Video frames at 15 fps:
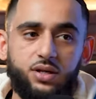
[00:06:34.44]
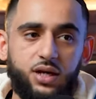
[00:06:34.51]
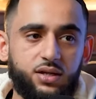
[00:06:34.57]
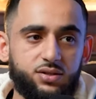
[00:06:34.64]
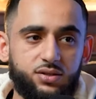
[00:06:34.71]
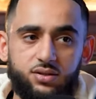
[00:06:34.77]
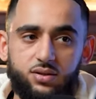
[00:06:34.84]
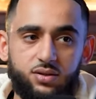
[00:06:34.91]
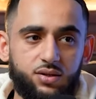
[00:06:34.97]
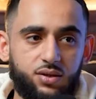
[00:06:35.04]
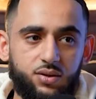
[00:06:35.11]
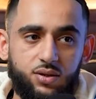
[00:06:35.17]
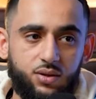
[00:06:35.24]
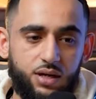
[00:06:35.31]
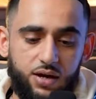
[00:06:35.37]
It has the
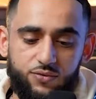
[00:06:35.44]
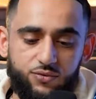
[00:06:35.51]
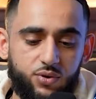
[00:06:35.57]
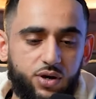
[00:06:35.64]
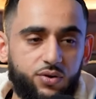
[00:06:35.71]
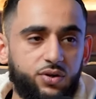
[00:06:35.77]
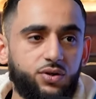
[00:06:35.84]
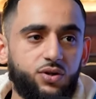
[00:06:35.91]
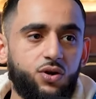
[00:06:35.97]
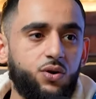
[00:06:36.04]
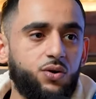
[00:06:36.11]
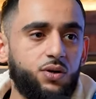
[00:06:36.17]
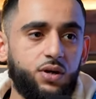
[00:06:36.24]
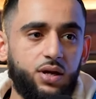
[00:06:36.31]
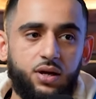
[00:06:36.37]
everywhere in
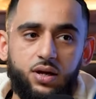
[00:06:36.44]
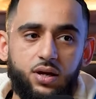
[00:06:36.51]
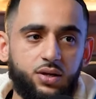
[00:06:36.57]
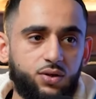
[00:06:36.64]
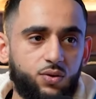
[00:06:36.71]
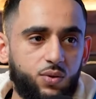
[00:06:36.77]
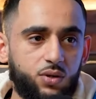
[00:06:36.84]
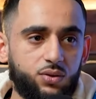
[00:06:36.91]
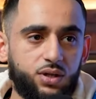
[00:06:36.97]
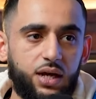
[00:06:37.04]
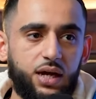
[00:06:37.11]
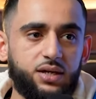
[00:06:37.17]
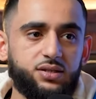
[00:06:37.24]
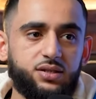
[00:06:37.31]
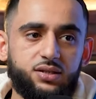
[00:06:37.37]
the world. It
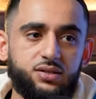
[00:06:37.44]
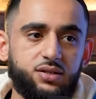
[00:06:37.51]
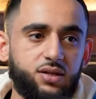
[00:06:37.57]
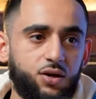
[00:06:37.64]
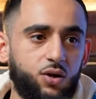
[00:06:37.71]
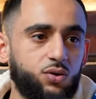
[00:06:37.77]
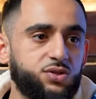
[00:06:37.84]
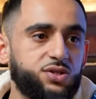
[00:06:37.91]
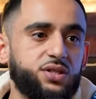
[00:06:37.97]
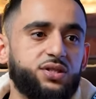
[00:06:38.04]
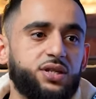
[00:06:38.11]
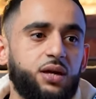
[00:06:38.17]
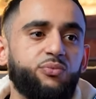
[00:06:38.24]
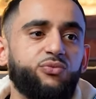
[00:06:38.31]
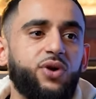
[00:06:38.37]
has this. It holds the
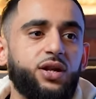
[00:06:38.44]
same